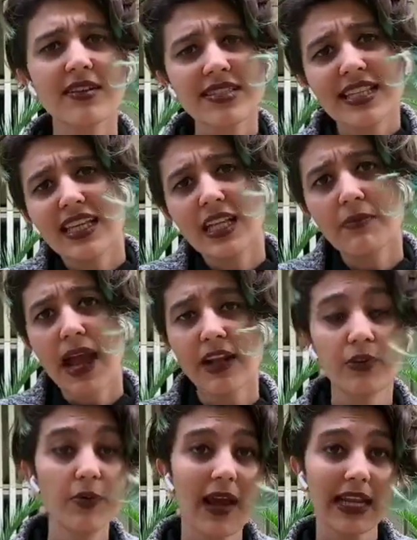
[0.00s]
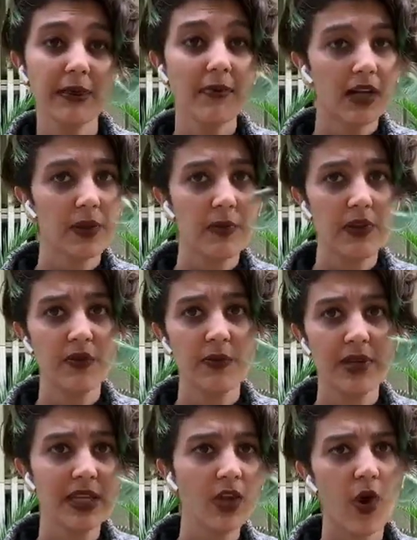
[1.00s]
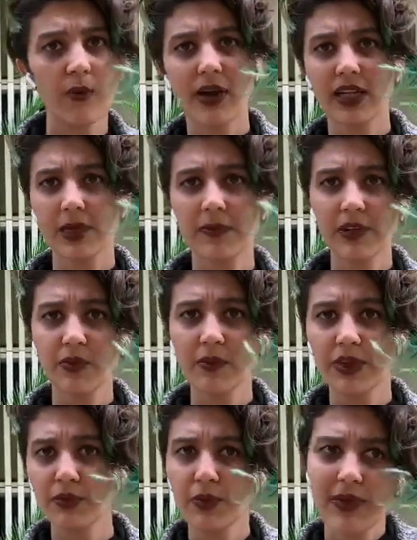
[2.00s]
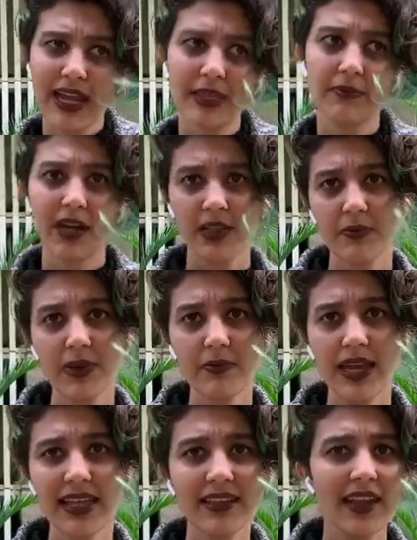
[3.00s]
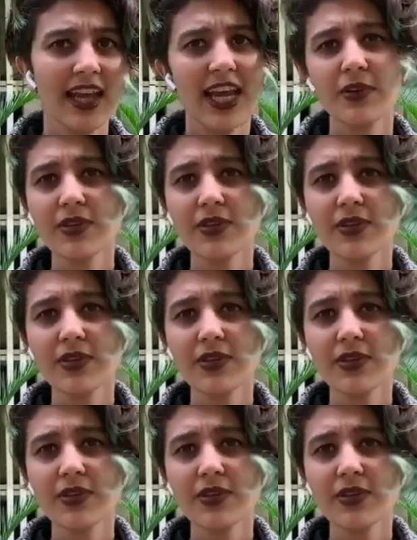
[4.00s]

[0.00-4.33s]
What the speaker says: A single man would marry multiple women, or multiple women would marry multiple men.